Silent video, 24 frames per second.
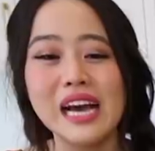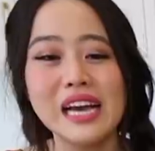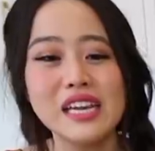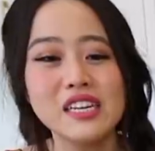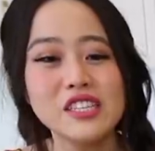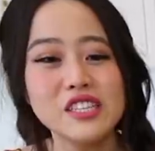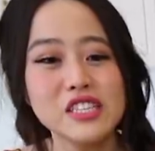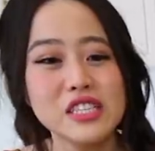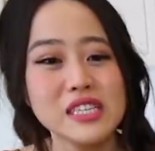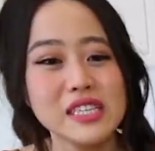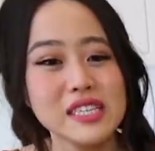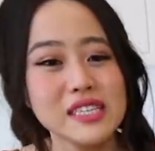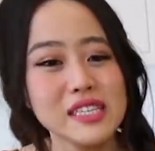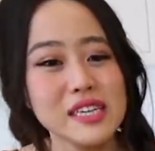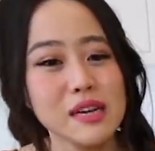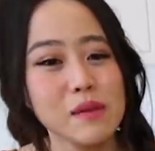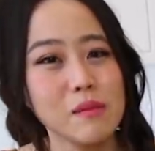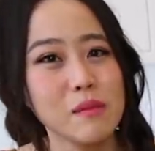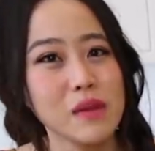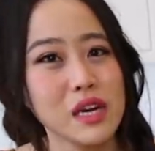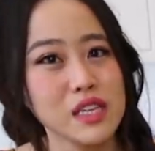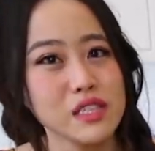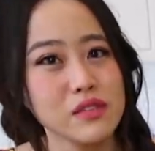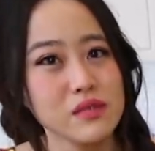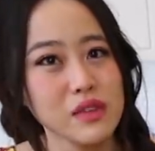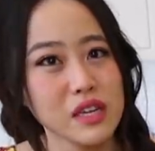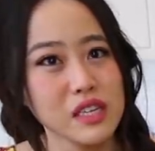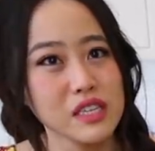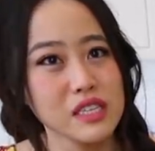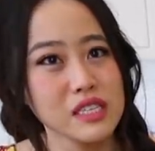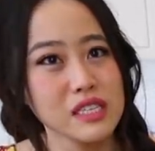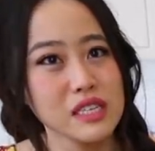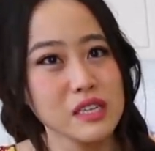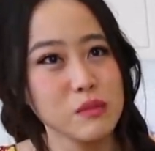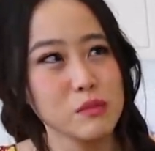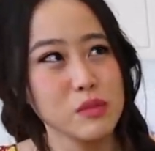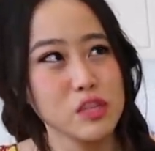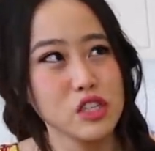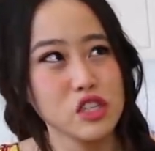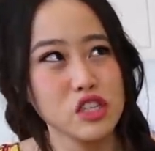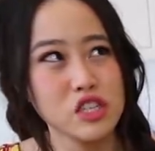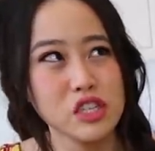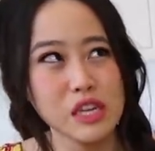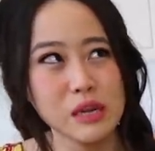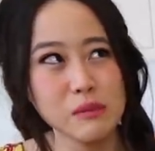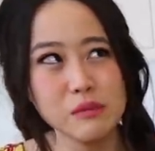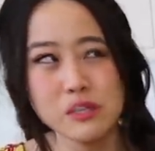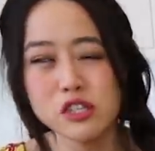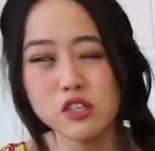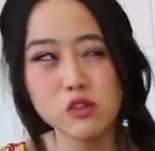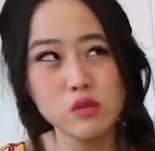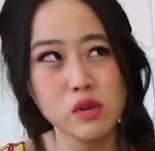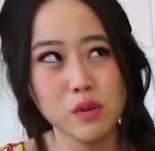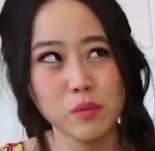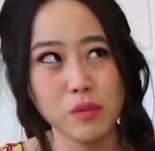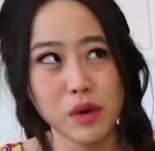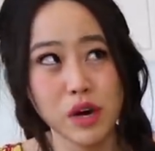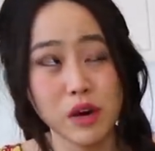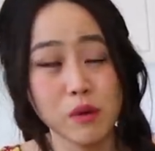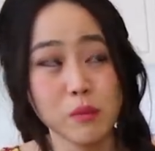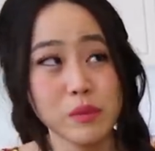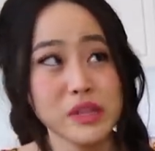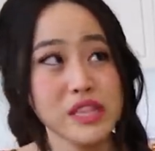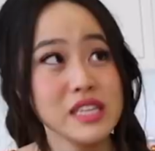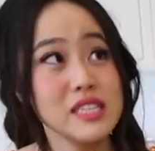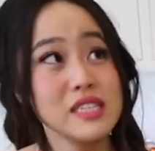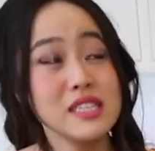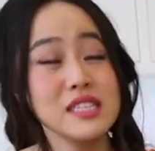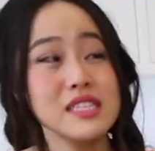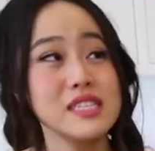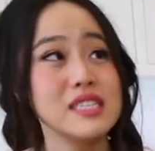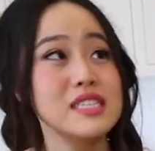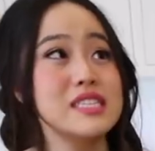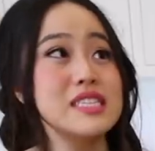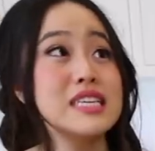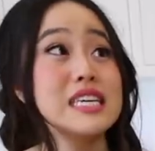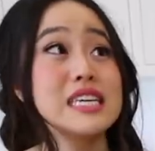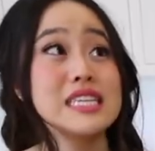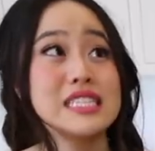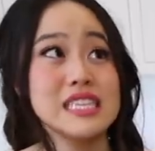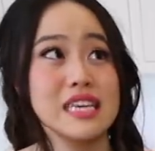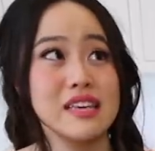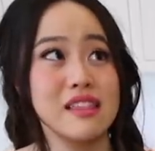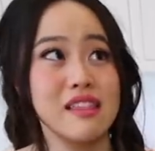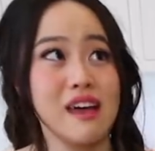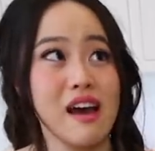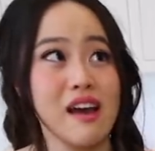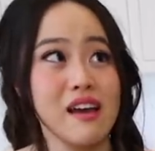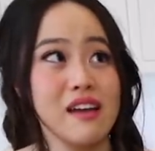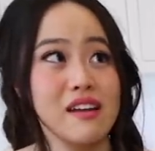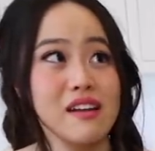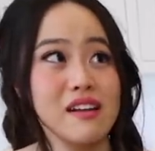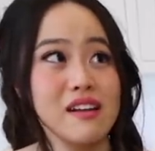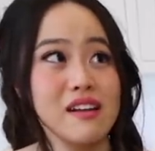they kind of just taste like a mozzarella stick but shaped into a ball. But this doesn't taste like that.